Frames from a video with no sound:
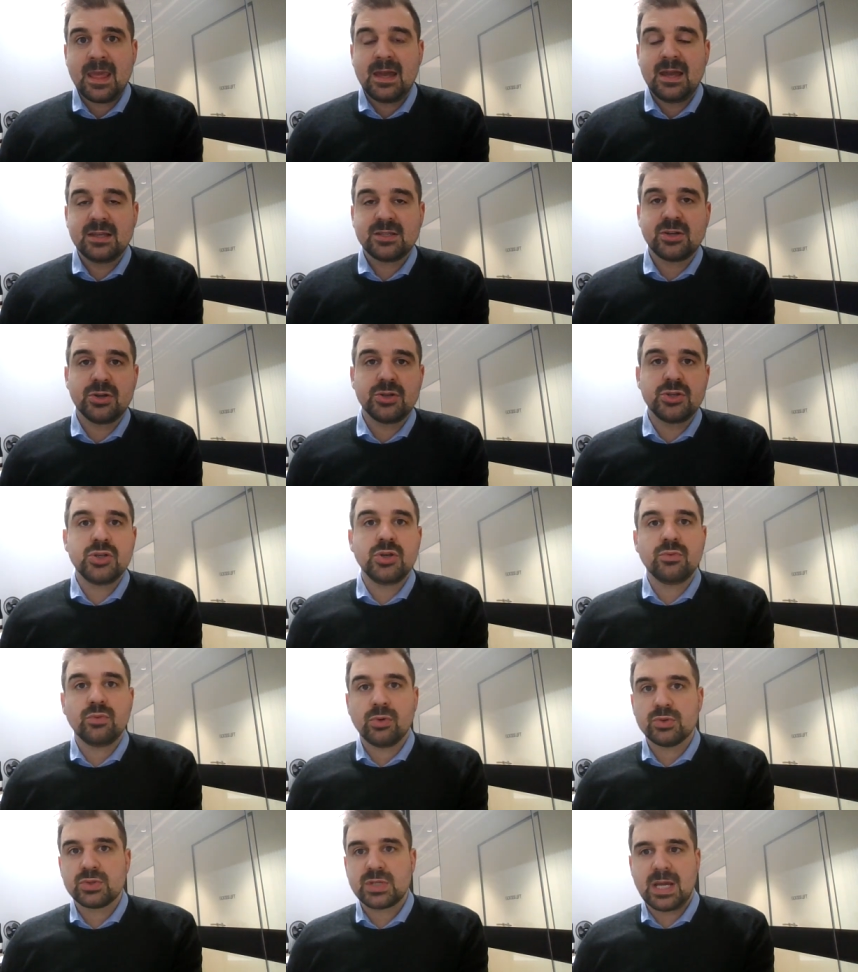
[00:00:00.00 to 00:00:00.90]
He's got
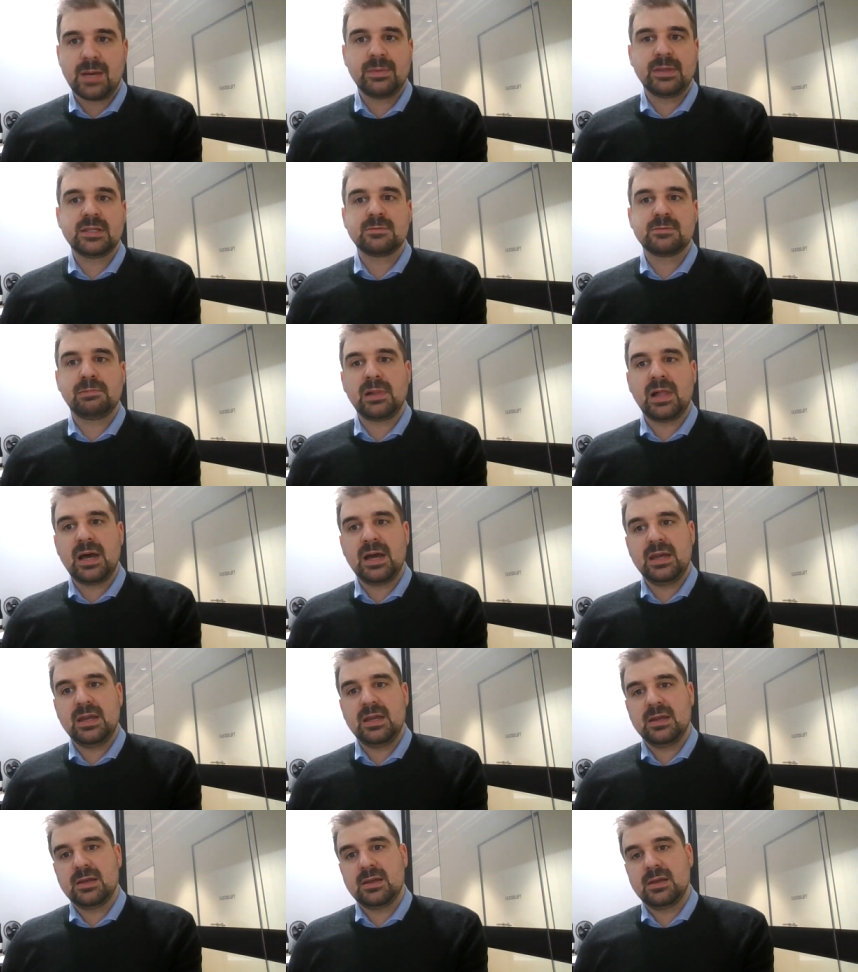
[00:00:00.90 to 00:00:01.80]
new rules coming into
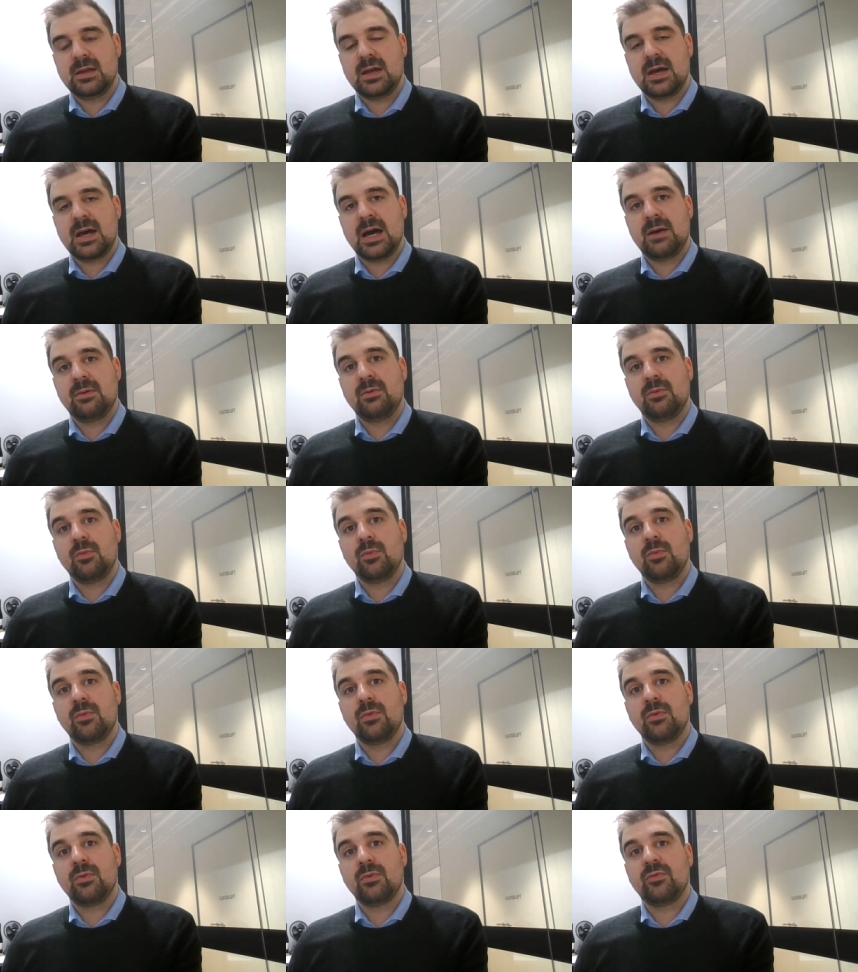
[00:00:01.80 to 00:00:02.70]
play um,
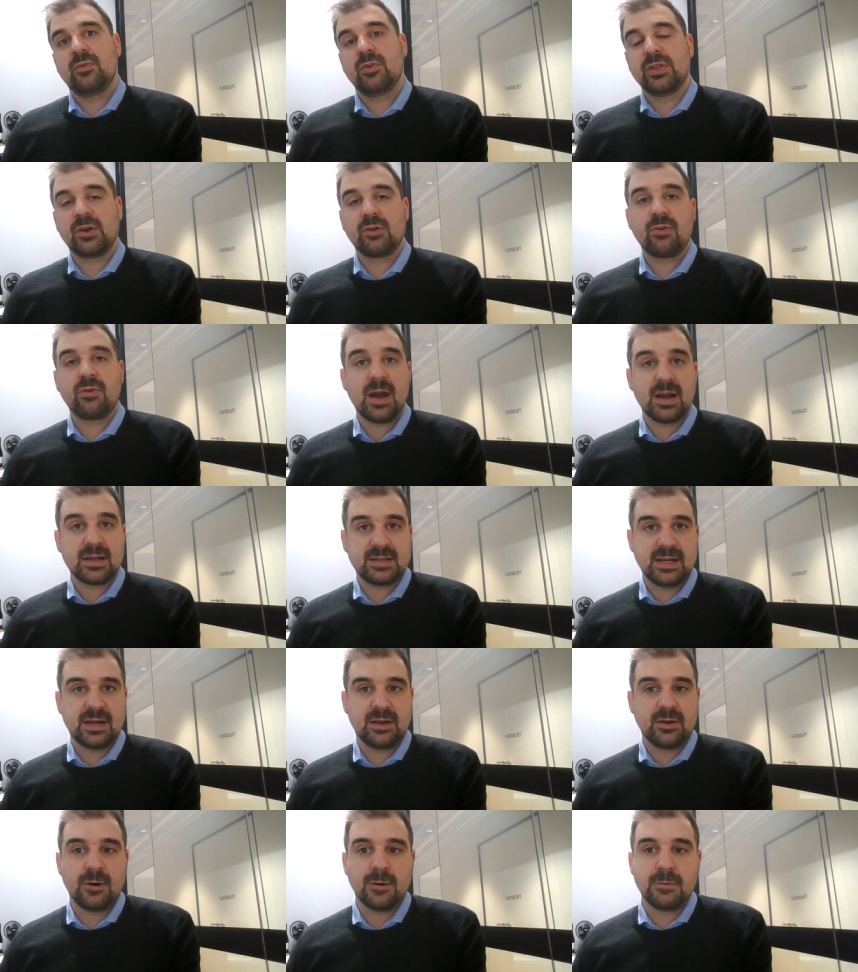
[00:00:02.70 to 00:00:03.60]
for the
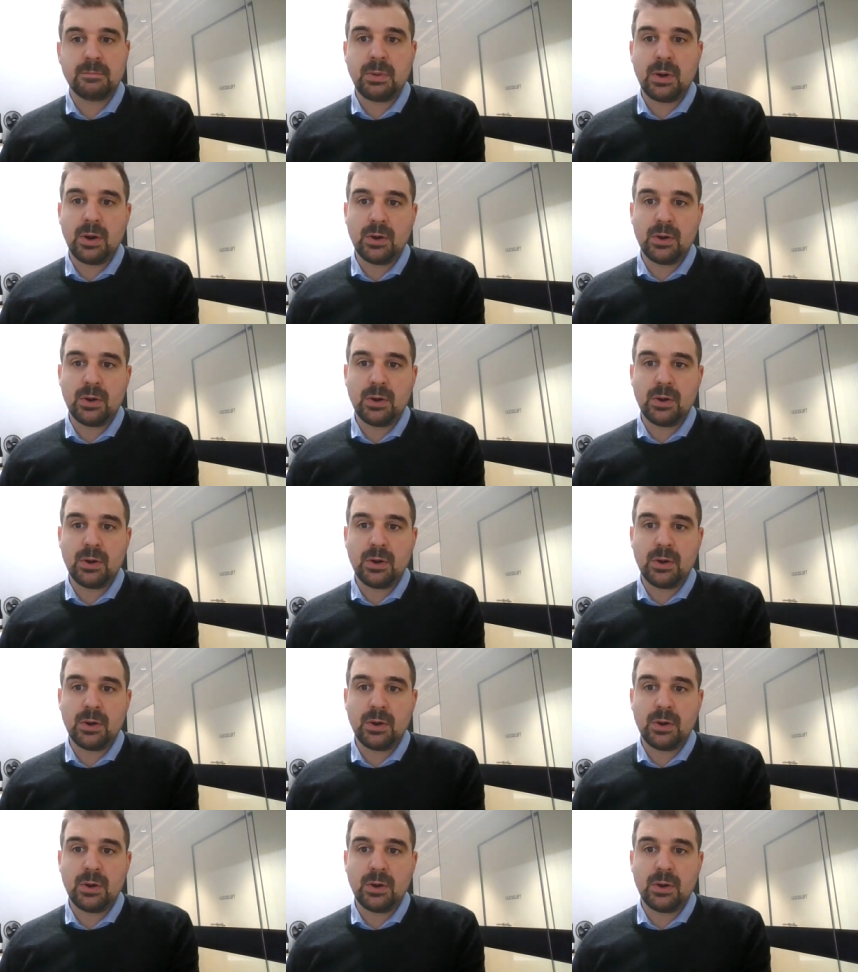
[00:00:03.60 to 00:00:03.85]
crackdown on